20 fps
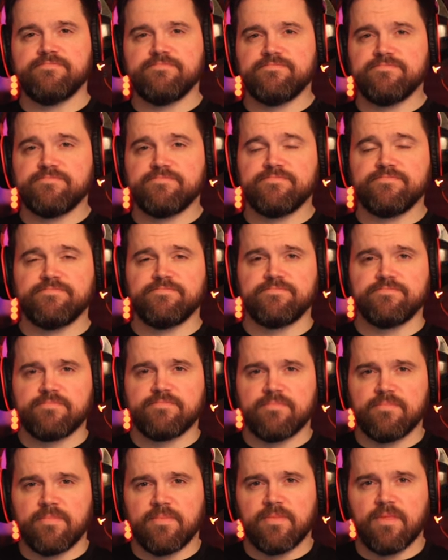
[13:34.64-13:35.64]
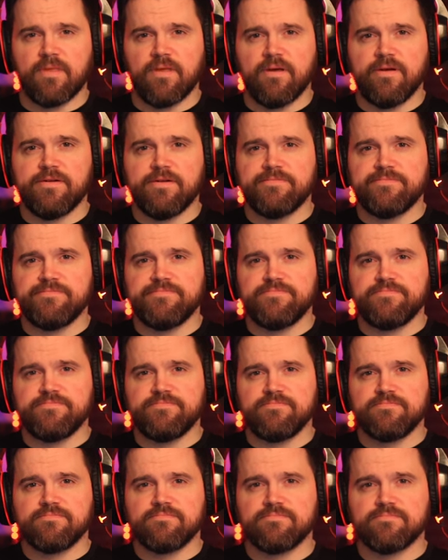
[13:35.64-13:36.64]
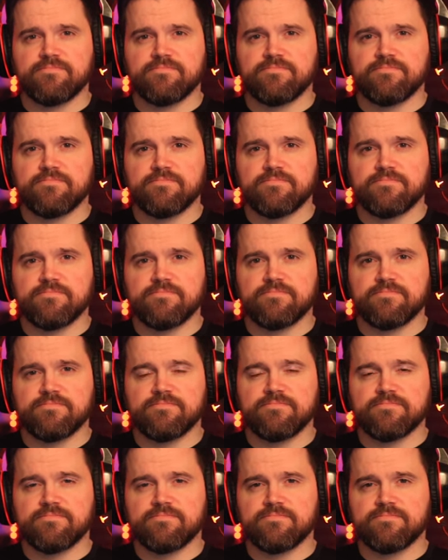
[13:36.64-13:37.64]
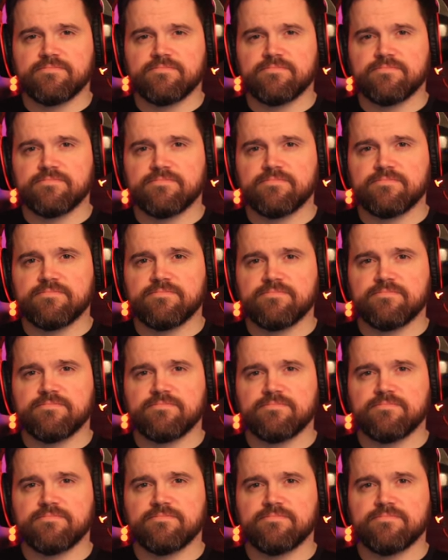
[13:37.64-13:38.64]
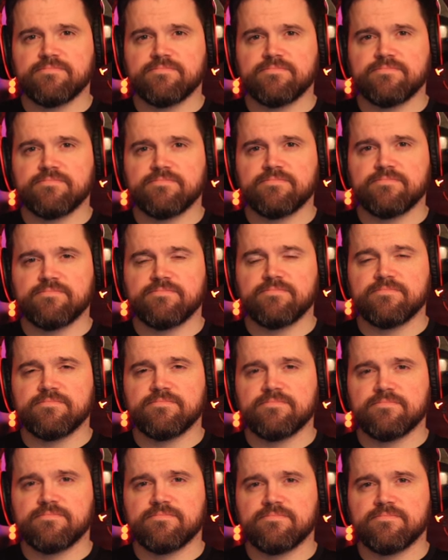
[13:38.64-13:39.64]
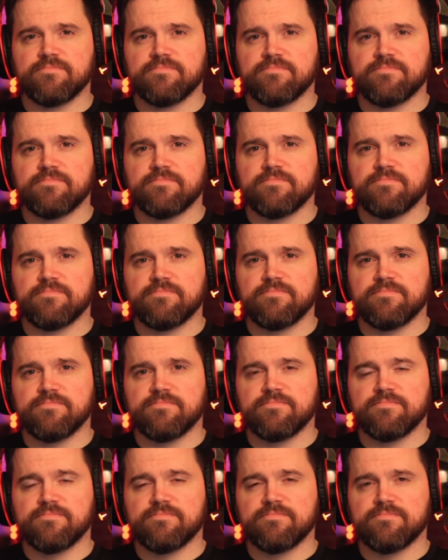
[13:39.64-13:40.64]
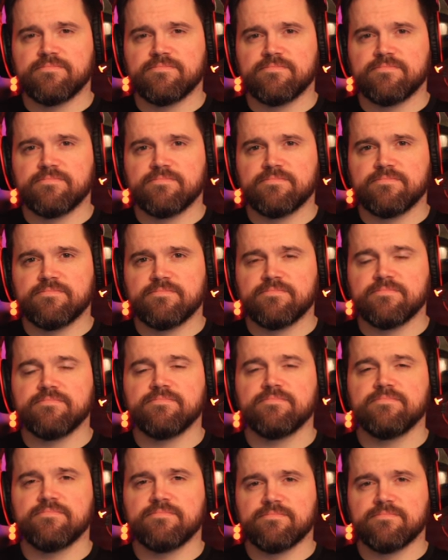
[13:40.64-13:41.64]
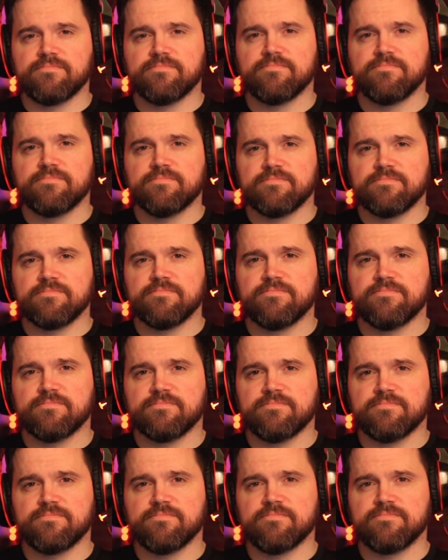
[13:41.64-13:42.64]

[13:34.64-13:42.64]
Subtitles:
[no speech]